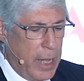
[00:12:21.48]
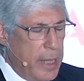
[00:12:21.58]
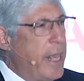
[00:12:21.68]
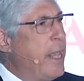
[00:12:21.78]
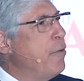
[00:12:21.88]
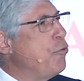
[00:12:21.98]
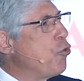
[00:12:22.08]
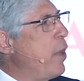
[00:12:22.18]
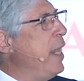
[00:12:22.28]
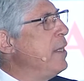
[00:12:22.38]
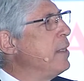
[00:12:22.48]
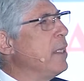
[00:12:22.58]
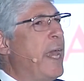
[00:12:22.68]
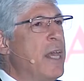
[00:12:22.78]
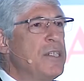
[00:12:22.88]
They have trained in the
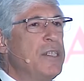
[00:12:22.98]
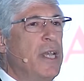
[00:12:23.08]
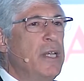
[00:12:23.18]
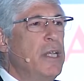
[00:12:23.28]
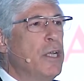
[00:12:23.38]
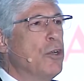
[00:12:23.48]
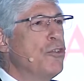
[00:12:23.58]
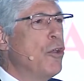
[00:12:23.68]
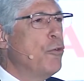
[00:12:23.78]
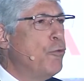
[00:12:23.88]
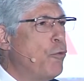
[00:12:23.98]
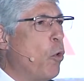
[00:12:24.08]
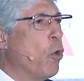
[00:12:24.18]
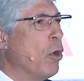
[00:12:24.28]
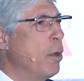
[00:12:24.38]
last 10 years
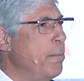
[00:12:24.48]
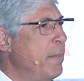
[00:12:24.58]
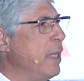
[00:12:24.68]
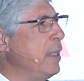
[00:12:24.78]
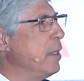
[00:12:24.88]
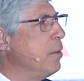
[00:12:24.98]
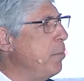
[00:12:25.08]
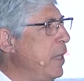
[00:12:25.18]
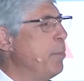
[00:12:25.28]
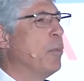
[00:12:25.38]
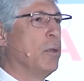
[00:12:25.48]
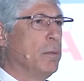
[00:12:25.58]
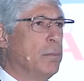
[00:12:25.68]
4 million people